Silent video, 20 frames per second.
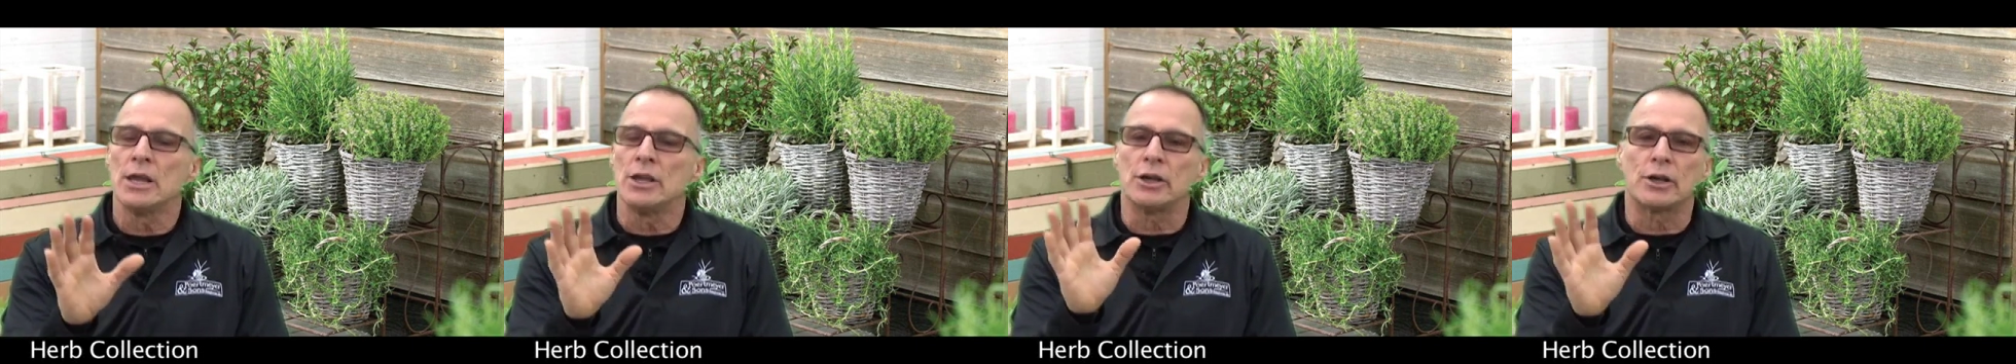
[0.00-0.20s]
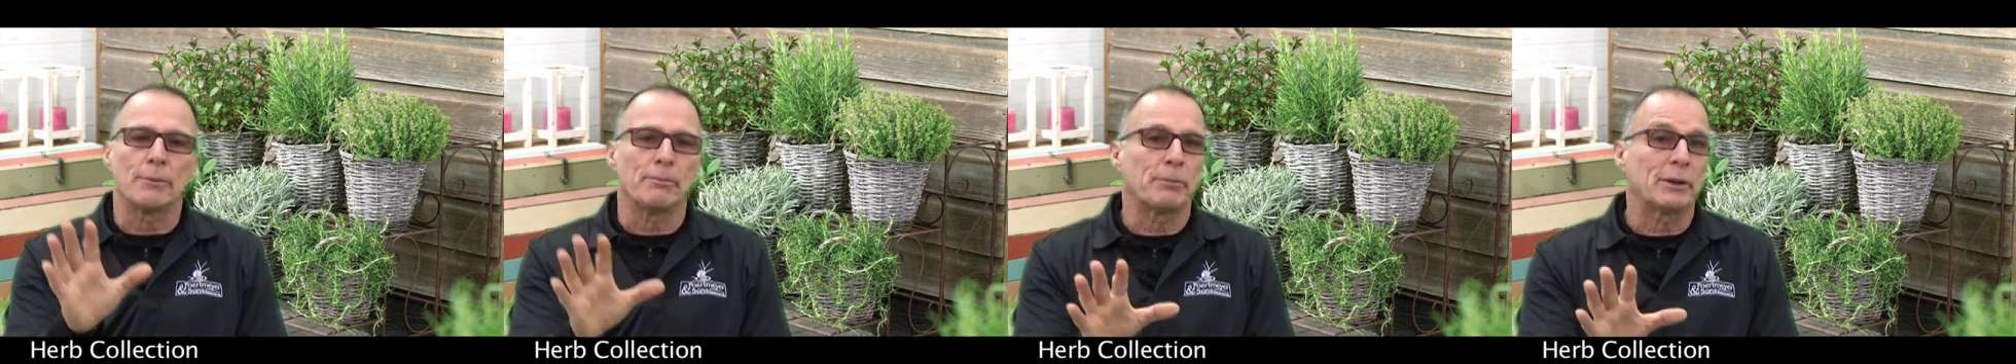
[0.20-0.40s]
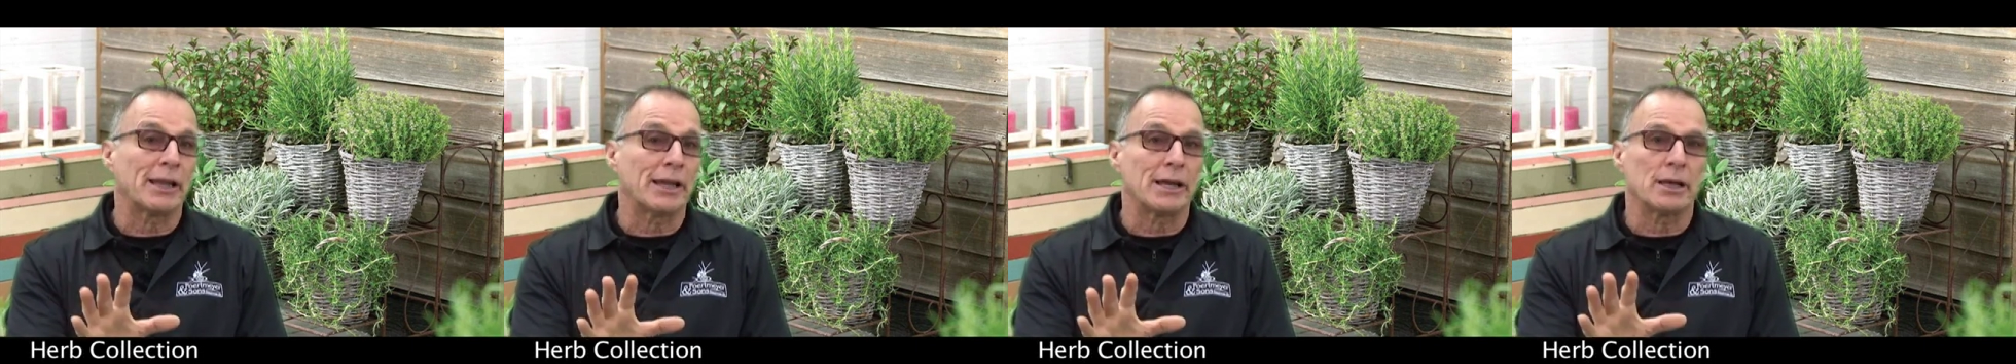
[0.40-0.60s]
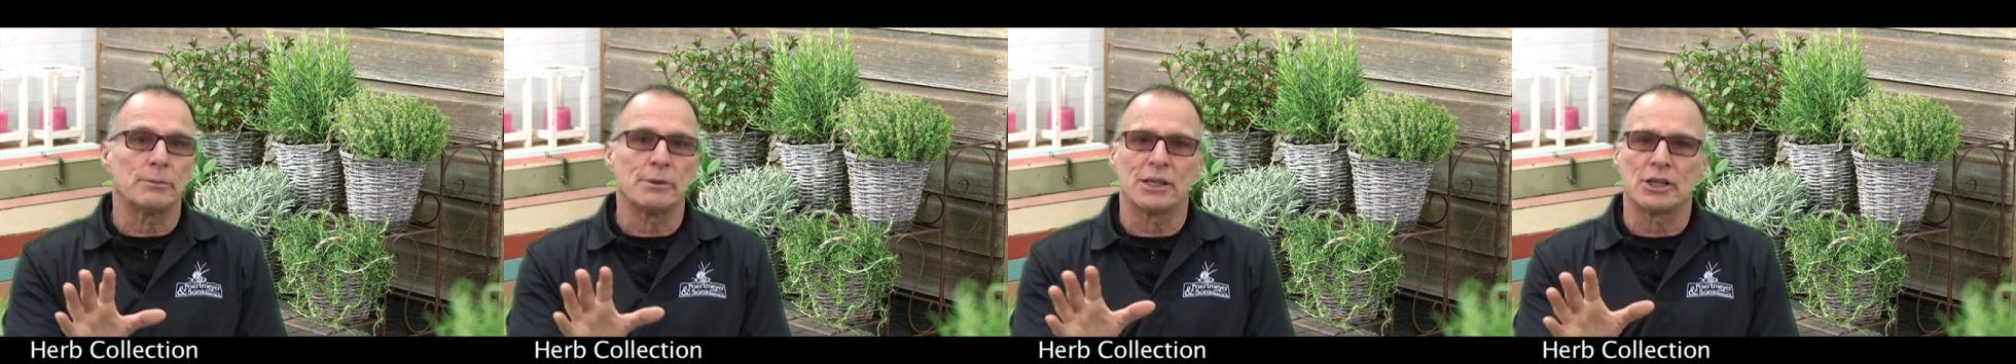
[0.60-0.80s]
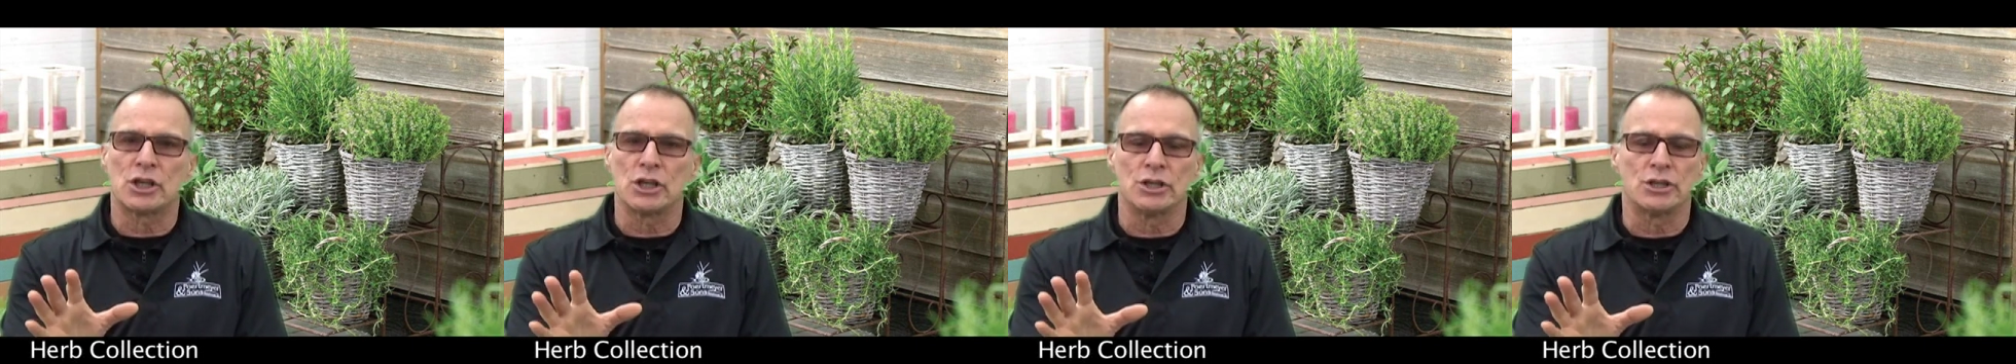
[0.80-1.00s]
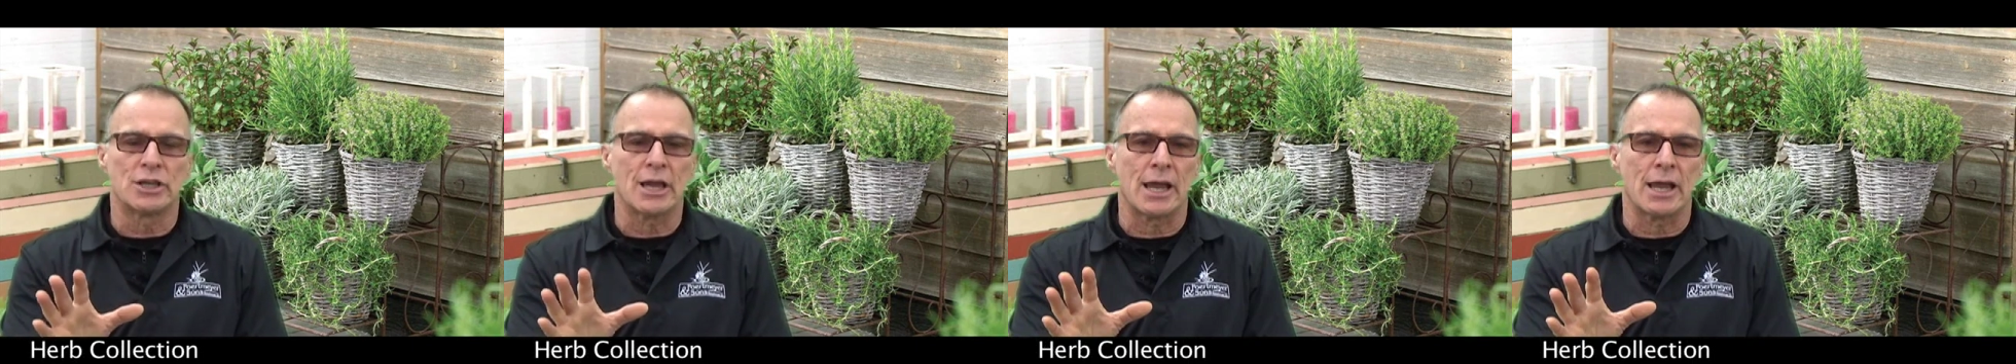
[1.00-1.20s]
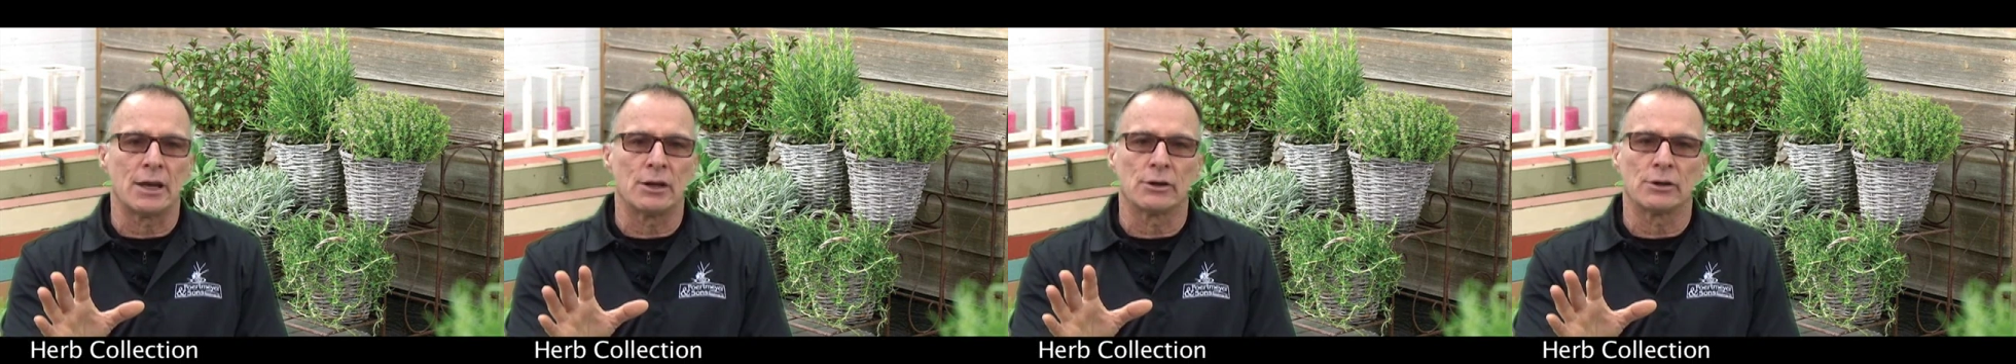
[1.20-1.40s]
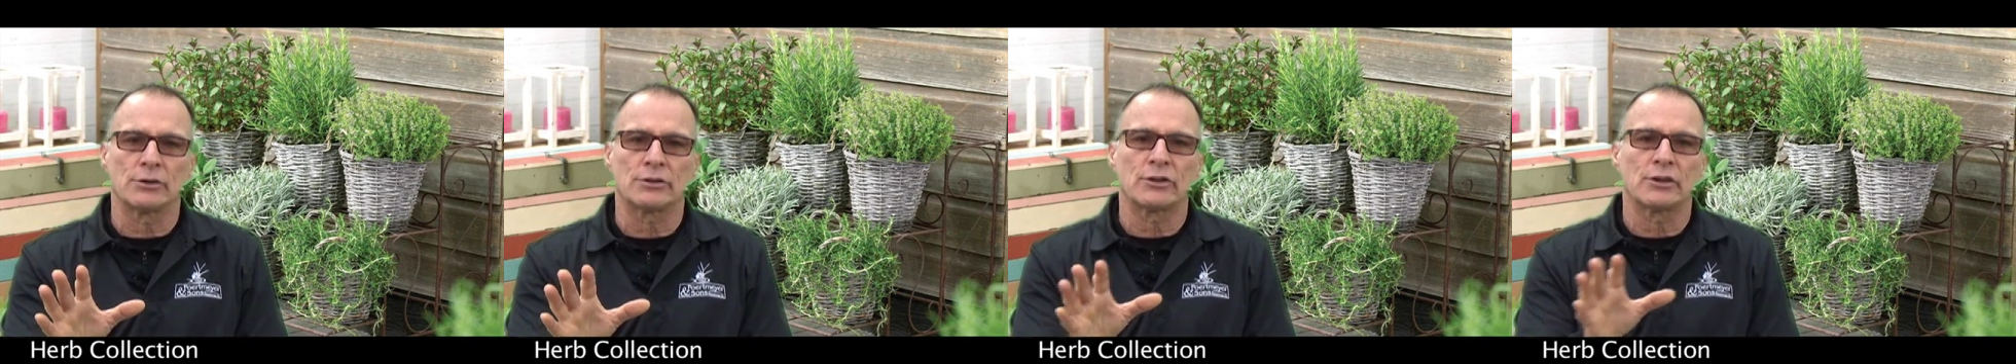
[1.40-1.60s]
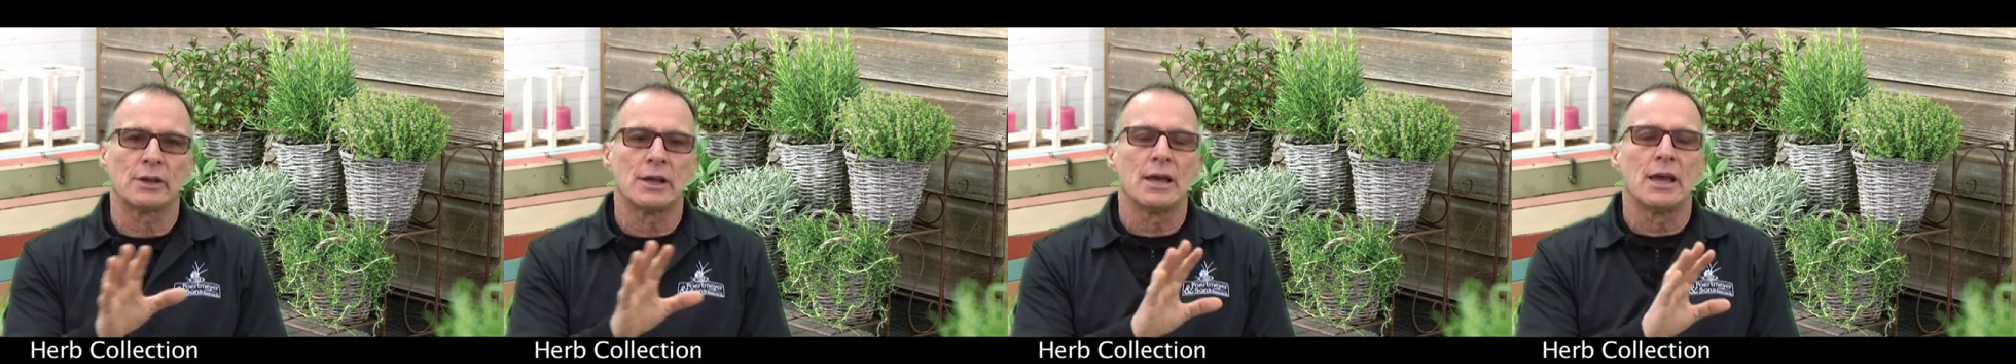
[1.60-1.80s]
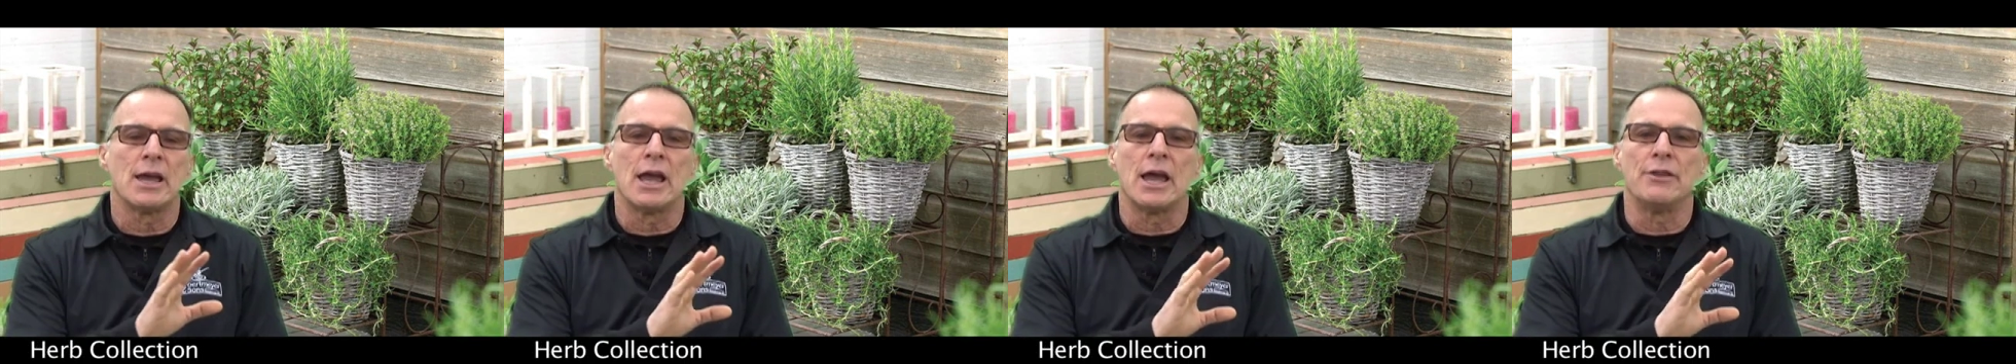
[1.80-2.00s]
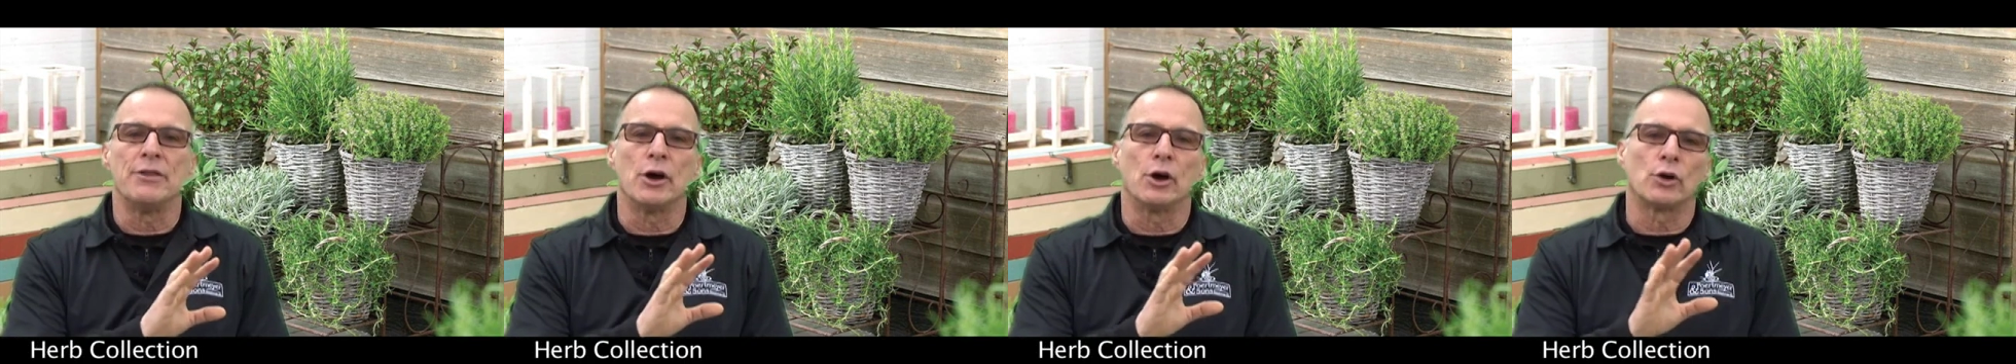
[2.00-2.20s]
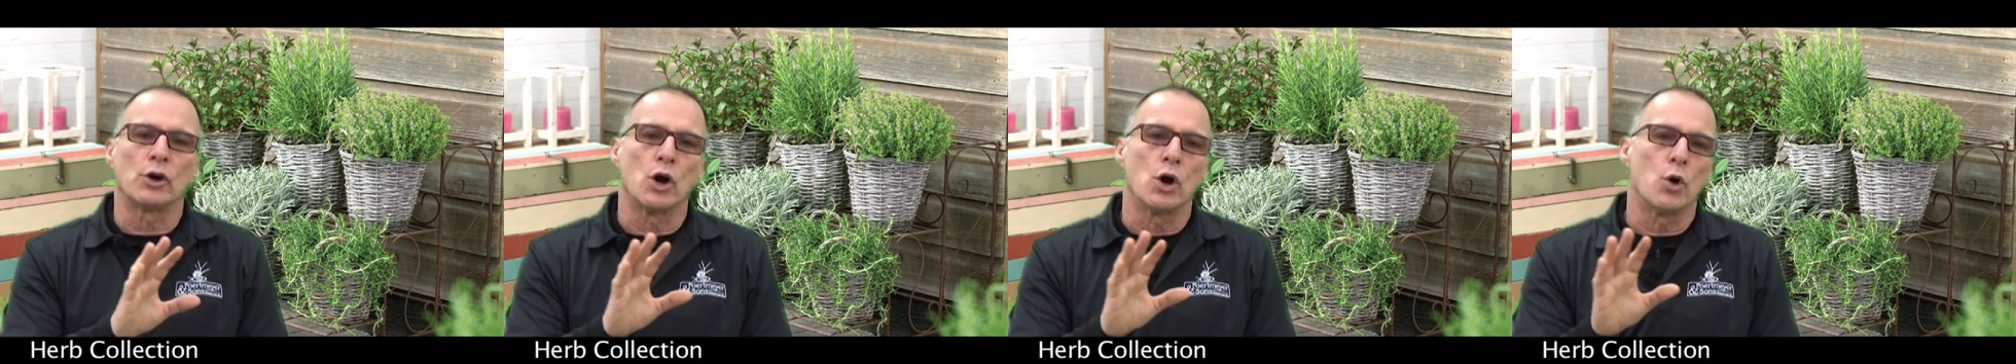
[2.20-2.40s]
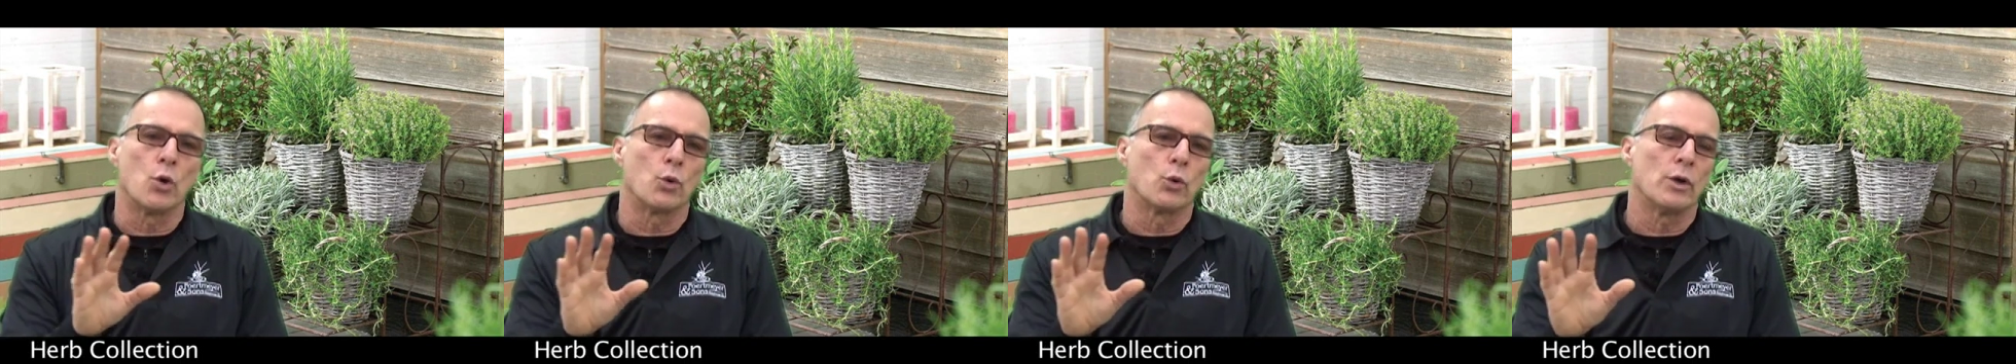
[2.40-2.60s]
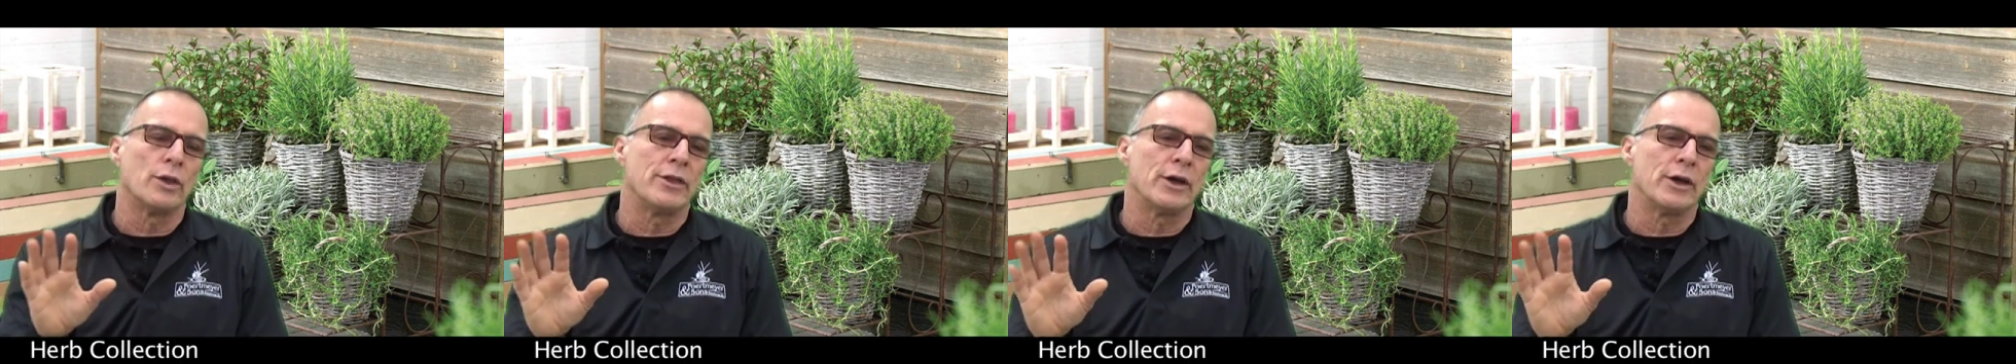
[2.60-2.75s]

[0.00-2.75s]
You can plant them in containers and they'll go,